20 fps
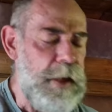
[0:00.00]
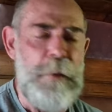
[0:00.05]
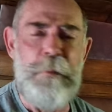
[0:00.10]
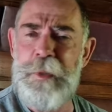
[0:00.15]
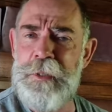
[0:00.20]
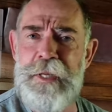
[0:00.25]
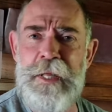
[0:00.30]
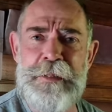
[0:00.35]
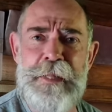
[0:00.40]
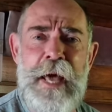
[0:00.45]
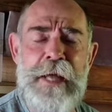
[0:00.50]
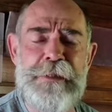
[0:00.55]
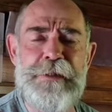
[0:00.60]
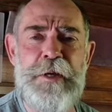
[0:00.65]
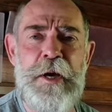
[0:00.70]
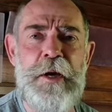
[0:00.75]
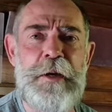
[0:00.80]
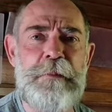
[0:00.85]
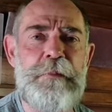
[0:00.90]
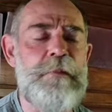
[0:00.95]
But at that
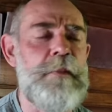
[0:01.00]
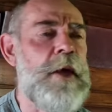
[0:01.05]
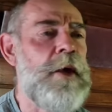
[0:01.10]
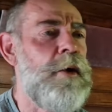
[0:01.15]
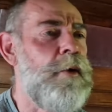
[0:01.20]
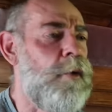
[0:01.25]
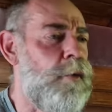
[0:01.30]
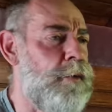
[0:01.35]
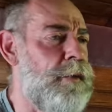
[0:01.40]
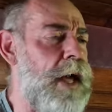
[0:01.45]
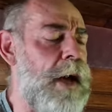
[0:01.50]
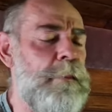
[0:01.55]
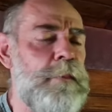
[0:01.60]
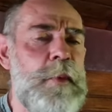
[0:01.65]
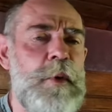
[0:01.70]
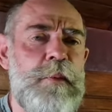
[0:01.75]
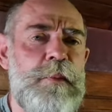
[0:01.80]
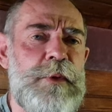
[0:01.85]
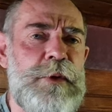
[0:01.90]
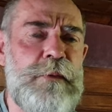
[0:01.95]
time, or that
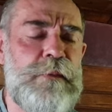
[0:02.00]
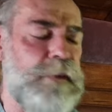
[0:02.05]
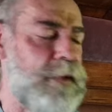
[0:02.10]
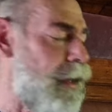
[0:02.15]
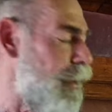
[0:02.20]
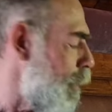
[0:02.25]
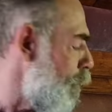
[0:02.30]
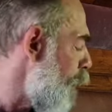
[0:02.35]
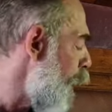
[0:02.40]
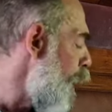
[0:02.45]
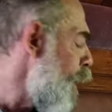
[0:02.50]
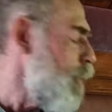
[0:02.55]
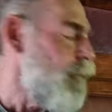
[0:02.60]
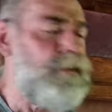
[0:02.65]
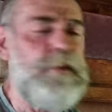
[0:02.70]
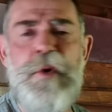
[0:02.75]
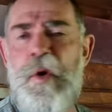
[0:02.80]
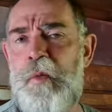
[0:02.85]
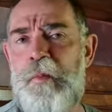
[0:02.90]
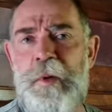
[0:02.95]
moment in time,
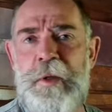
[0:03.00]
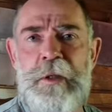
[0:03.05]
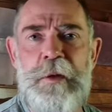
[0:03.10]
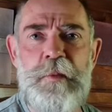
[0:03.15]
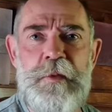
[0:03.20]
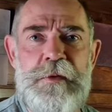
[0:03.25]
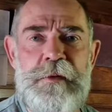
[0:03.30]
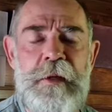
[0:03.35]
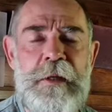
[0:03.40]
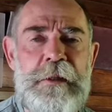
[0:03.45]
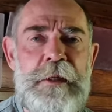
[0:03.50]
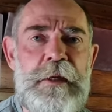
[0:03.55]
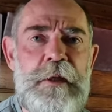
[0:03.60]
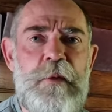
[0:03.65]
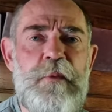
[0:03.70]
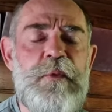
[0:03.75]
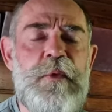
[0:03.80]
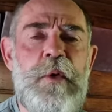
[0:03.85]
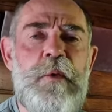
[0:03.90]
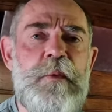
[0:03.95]
nobody was thinking
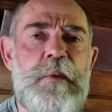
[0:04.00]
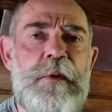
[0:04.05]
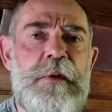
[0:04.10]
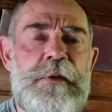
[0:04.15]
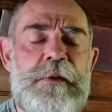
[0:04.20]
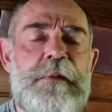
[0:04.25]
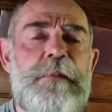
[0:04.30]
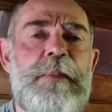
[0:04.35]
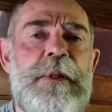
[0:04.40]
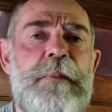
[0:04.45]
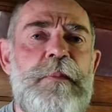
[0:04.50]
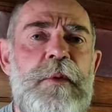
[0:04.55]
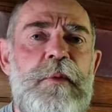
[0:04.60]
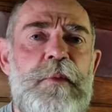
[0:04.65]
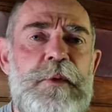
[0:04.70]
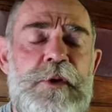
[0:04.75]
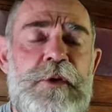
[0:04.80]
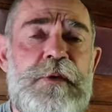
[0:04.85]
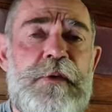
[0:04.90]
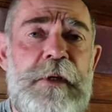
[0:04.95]
of donuts. People were
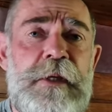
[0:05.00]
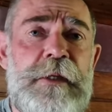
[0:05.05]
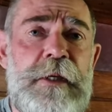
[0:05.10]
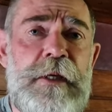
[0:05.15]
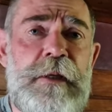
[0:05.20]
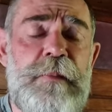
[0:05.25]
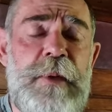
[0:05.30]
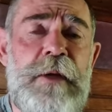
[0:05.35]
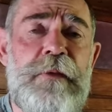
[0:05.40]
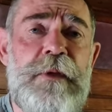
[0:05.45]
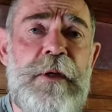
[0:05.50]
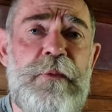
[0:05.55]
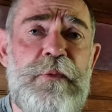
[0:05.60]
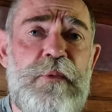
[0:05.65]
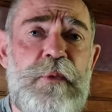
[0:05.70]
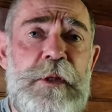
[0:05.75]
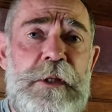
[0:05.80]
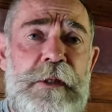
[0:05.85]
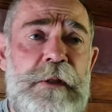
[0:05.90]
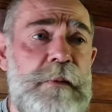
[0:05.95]
just thinking about their
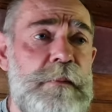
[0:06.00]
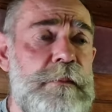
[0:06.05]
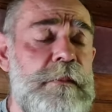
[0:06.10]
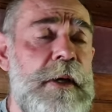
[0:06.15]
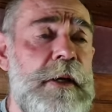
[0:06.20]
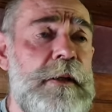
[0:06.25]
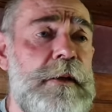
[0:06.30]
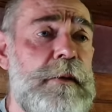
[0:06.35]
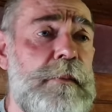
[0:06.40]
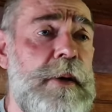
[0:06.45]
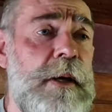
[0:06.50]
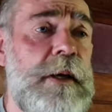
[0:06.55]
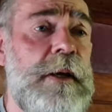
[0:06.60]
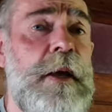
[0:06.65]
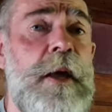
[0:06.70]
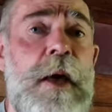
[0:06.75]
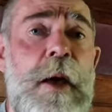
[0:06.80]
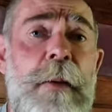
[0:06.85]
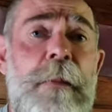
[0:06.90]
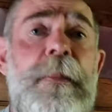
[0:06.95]
freedom and
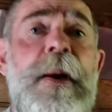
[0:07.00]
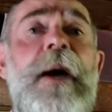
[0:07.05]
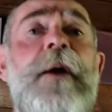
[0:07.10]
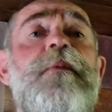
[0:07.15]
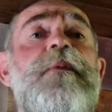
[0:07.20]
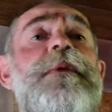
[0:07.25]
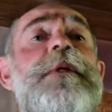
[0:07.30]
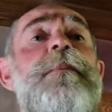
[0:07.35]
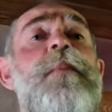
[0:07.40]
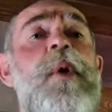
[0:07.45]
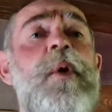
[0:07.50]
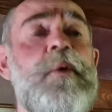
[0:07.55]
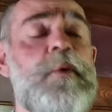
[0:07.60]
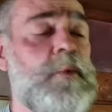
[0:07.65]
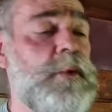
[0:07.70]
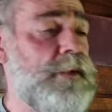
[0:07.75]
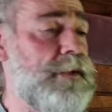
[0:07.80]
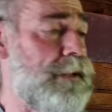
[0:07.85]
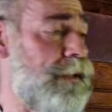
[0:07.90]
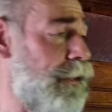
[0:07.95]
about
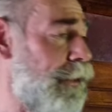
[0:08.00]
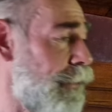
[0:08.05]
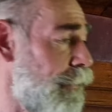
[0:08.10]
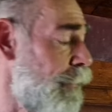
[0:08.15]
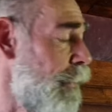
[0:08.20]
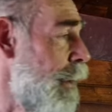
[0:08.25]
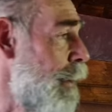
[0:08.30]
democracy.